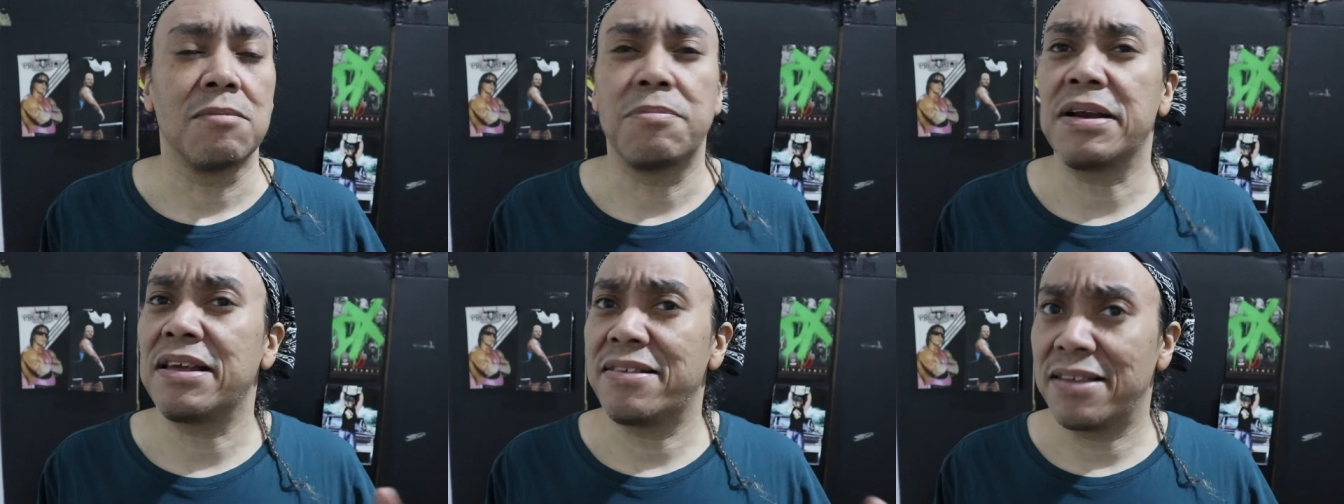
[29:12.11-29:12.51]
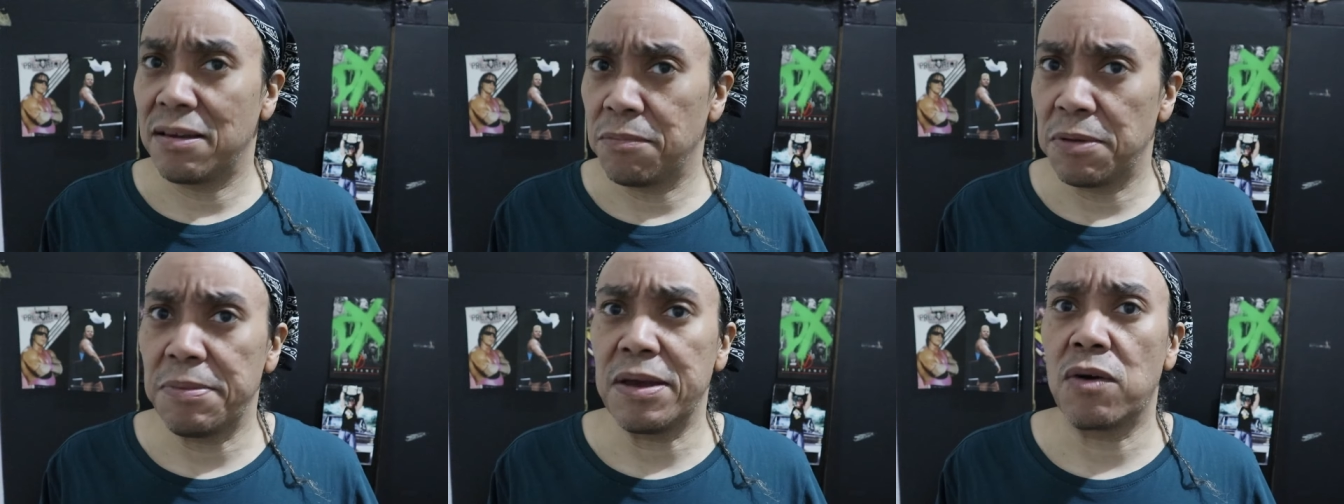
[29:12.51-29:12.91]
but he
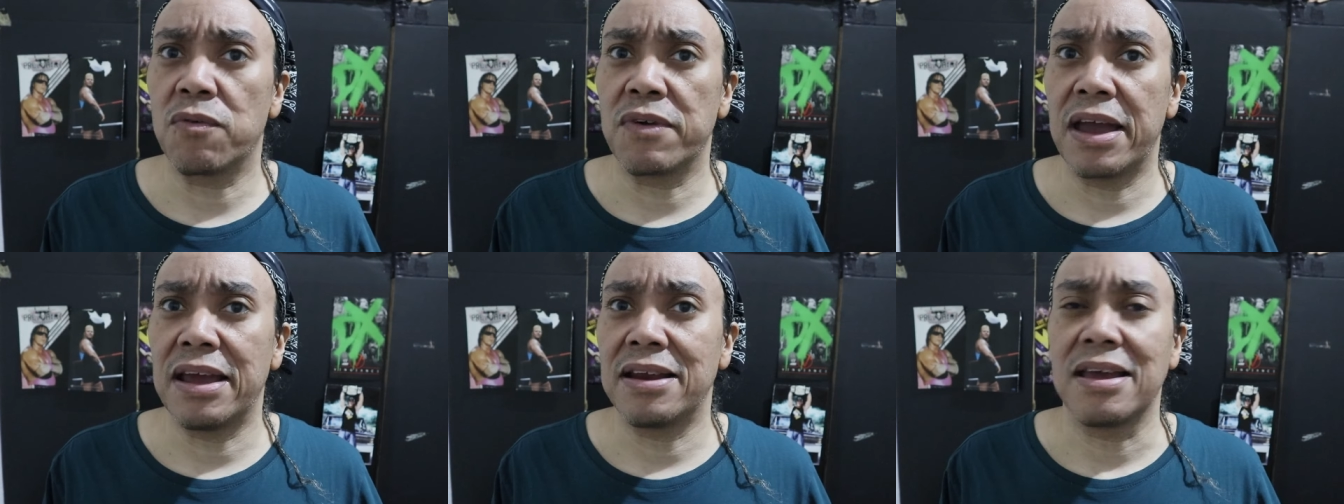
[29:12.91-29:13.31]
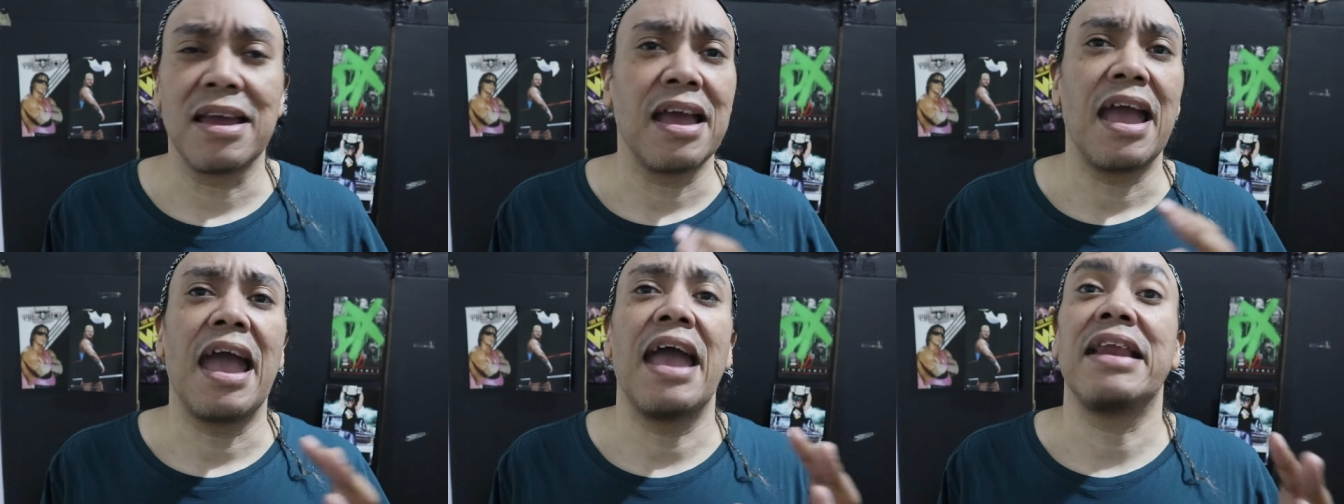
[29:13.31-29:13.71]
seemed to be all right
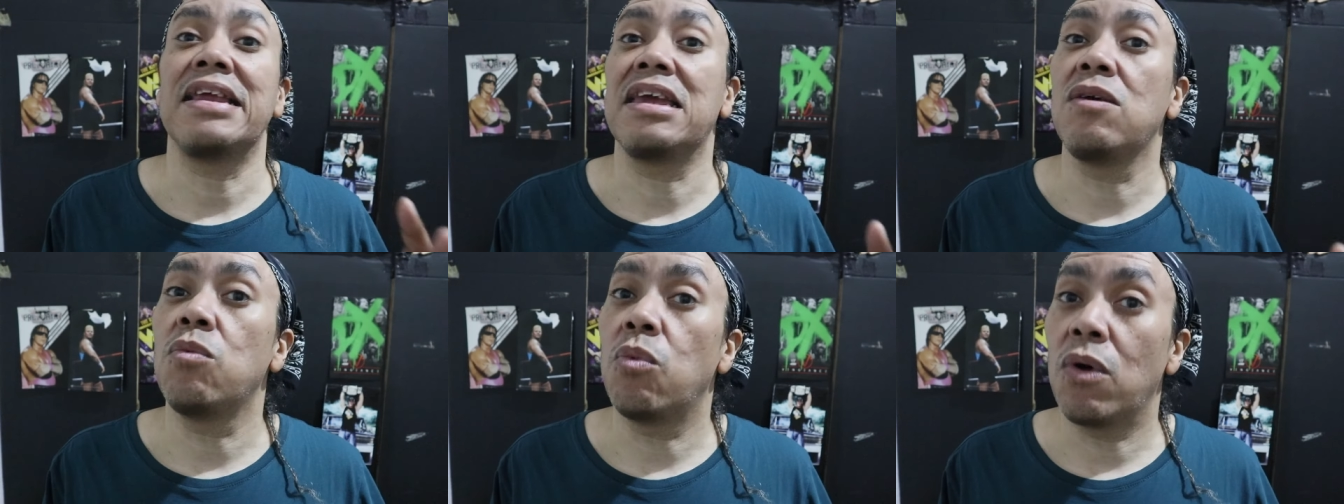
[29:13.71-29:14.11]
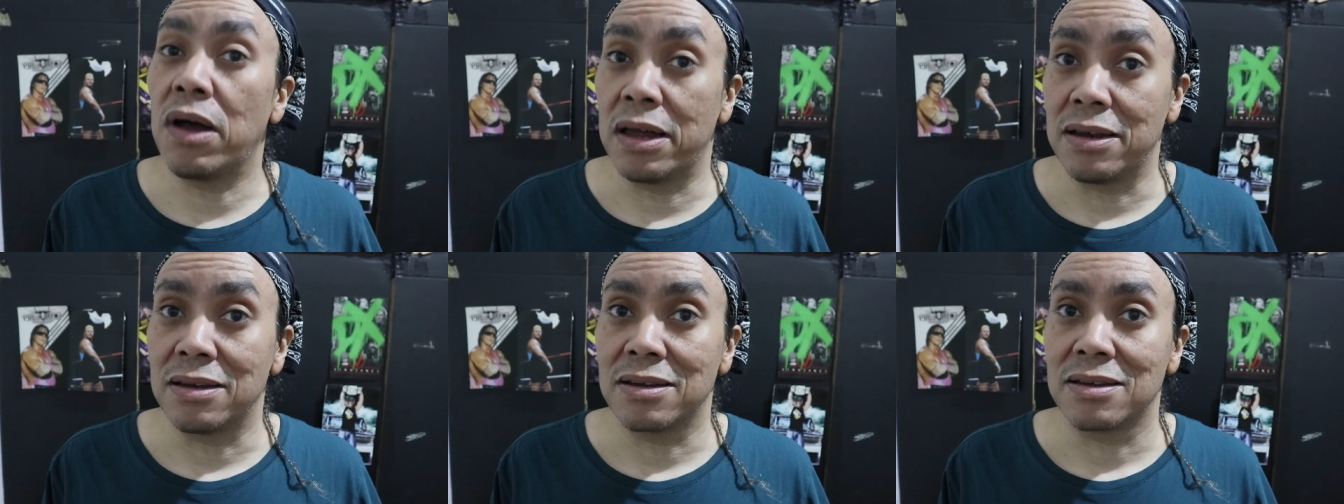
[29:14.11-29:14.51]
and he
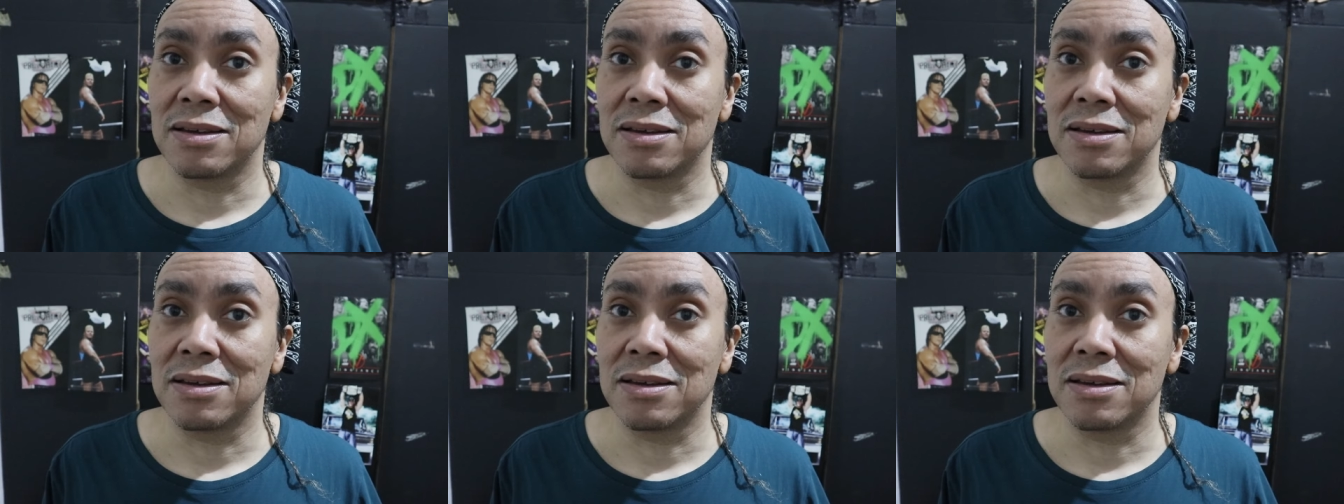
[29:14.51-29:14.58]
won.